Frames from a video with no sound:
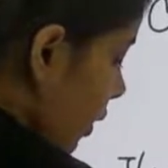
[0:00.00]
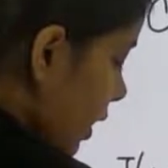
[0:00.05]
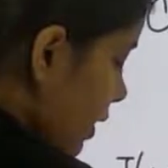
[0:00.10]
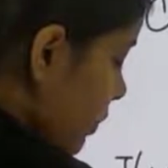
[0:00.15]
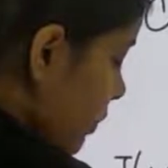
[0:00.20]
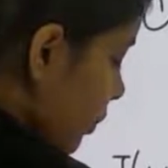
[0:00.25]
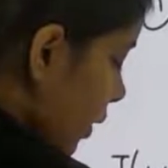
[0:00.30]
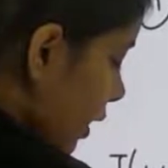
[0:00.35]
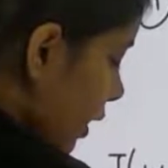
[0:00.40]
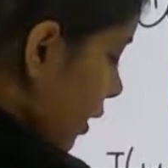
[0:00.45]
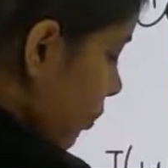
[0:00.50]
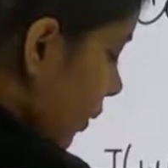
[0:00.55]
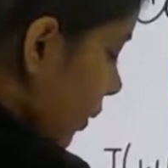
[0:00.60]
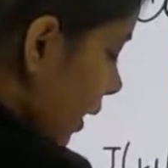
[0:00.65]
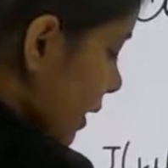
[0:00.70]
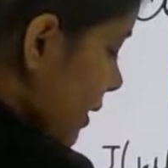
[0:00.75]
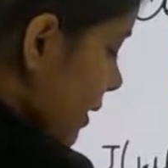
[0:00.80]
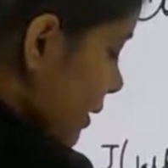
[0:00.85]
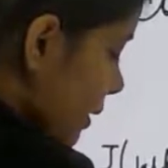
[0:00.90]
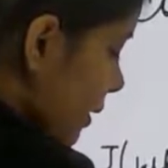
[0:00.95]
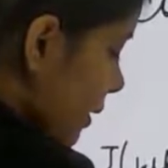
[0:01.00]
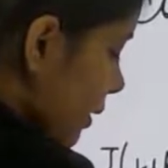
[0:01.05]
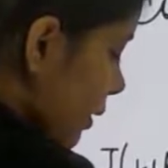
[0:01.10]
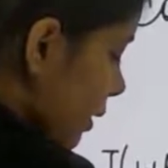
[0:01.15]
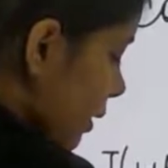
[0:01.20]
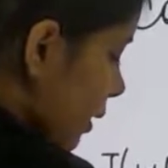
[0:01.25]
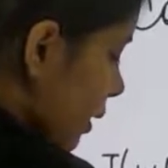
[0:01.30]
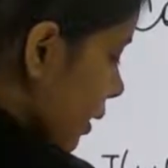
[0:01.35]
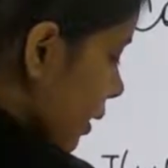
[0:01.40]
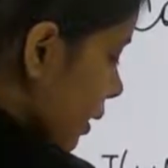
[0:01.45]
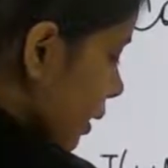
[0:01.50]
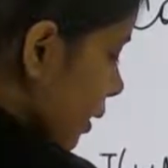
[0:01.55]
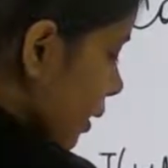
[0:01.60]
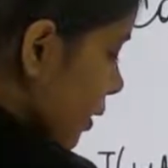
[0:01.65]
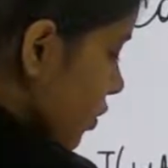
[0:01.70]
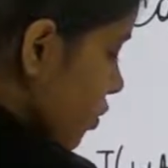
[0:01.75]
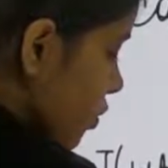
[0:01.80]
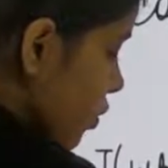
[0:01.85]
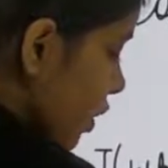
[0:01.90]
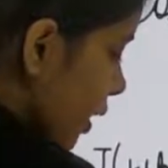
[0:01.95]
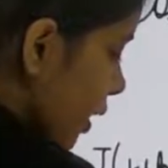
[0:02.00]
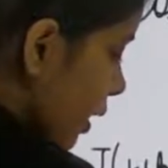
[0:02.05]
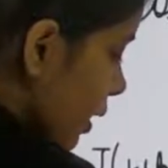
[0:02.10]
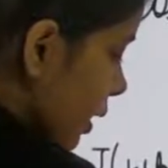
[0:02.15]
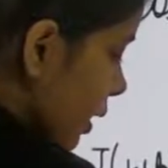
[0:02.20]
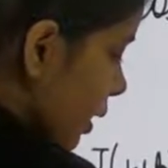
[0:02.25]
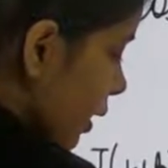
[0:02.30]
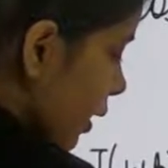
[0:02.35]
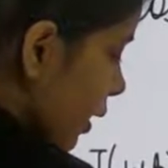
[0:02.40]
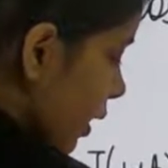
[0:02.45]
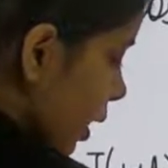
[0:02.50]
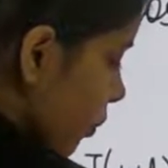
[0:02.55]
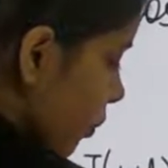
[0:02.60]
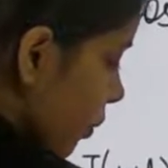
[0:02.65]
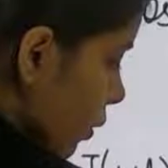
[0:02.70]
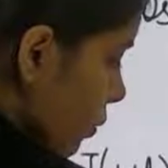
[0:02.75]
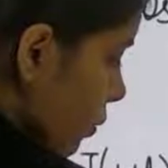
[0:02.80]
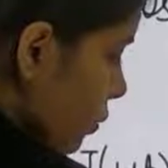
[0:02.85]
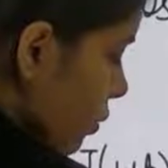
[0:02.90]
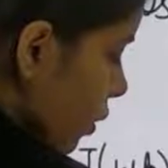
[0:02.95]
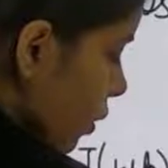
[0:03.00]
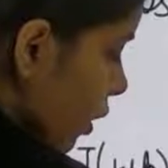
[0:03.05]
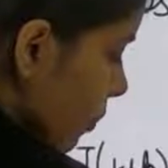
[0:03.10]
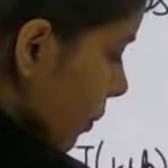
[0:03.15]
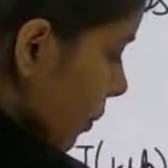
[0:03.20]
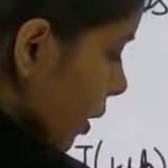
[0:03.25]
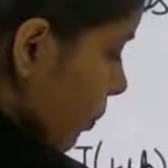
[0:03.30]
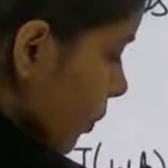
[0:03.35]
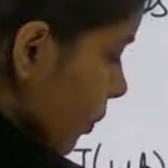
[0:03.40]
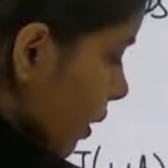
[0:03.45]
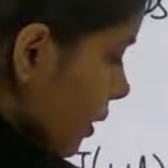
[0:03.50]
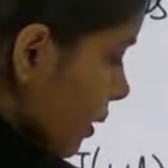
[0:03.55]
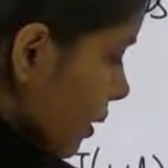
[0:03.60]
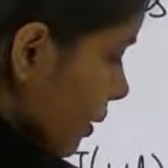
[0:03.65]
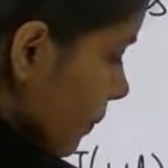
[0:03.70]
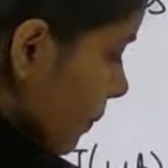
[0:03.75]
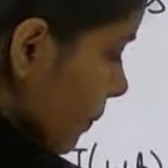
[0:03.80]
is minimize jw comma b,